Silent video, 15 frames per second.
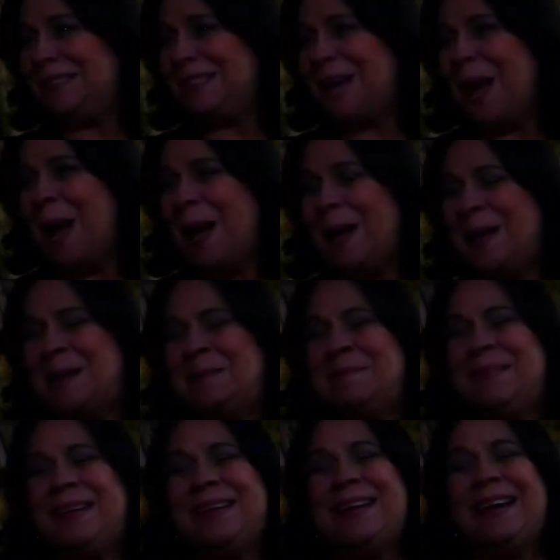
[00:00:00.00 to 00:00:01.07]
of the time,
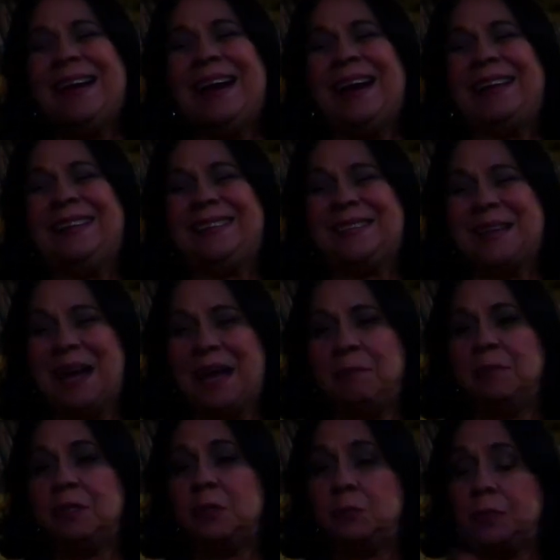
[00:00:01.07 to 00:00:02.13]
at the
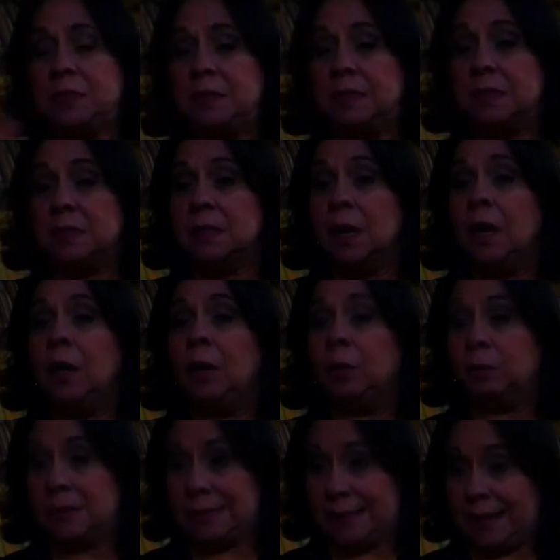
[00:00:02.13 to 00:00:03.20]
time, which was this
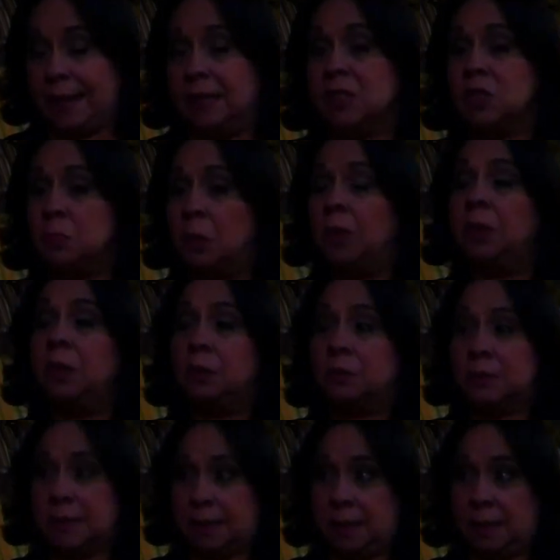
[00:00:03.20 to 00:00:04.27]
hotel, small
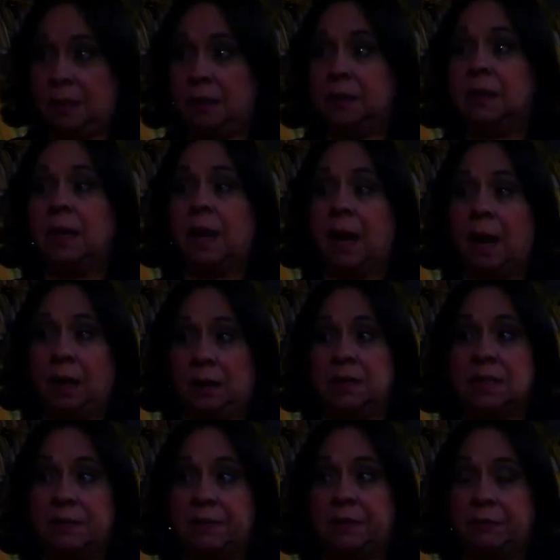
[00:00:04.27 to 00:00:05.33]
hotel
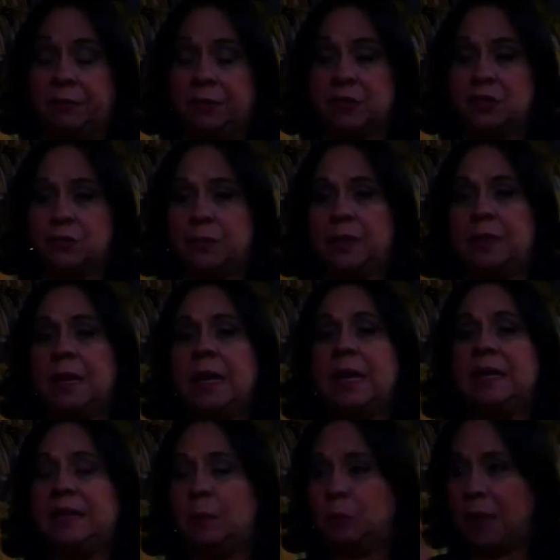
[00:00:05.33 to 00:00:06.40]
on 71st Street
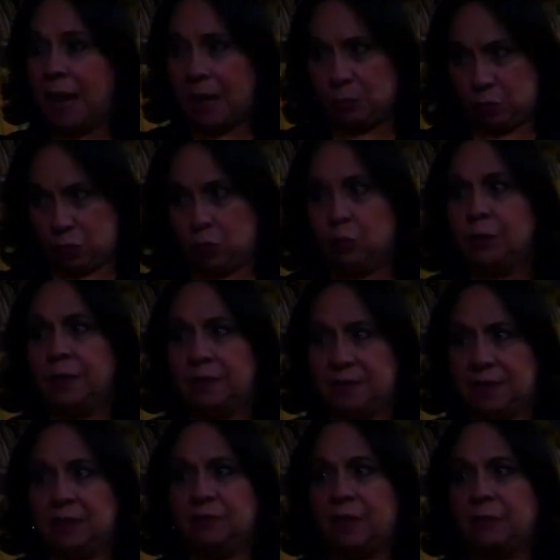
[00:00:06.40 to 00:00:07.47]
that would house
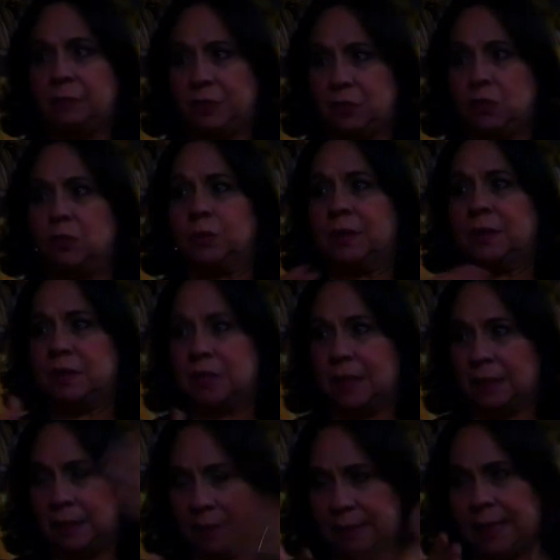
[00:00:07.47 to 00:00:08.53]
students, like graduate students,
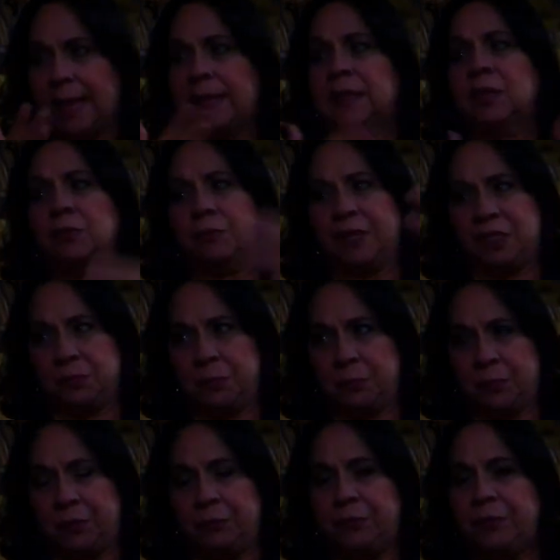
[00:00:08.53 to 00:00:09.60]
and they had an
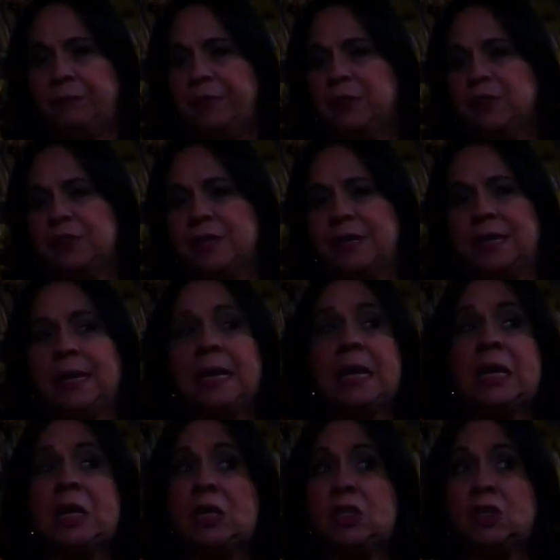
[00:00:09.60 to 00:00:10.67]
arrangement with the university.
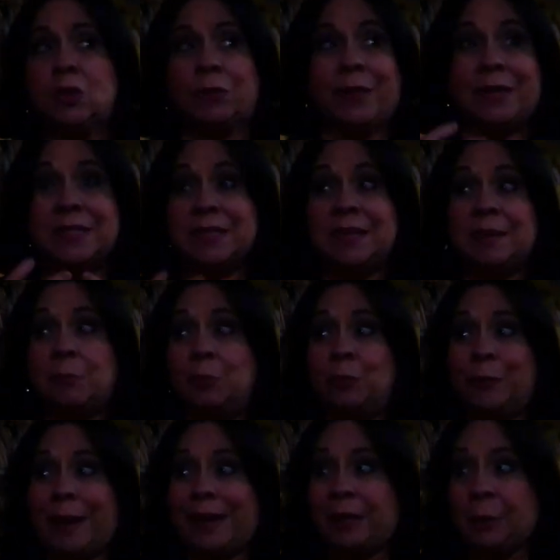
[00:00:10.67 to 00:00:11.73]
So that's the
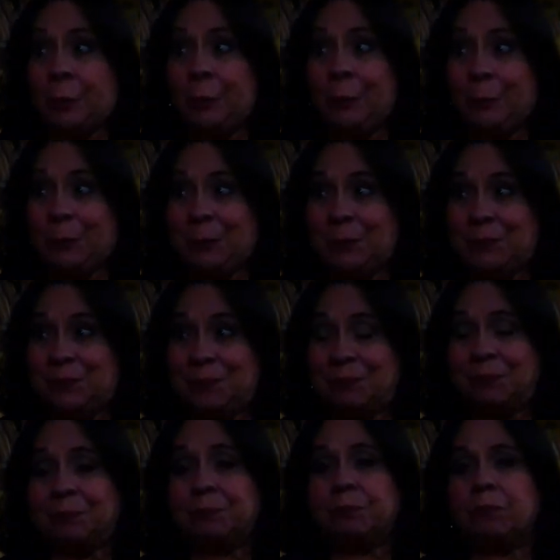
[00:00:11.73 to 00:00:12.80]
neighborhood I knew.
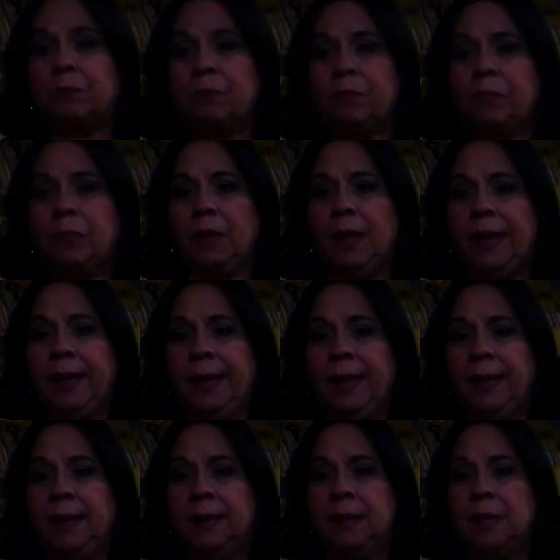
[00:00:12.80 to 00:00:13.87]

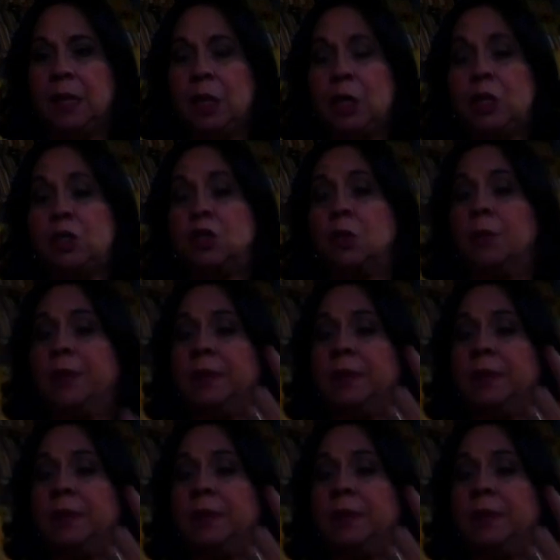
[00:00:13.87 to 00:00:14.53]
And so